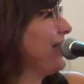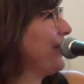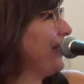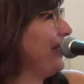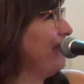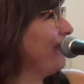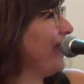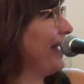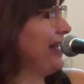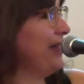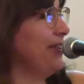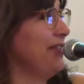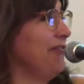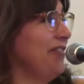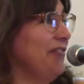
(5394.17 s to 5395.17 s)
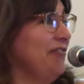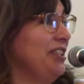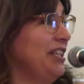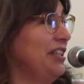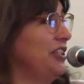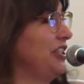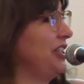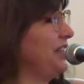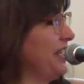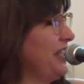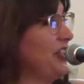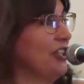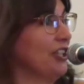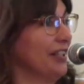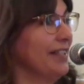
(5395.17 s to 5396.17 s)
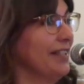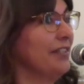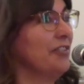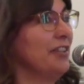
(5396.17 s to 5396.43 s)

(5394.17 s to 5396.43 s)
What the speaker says: So in fact, it was 15 teachers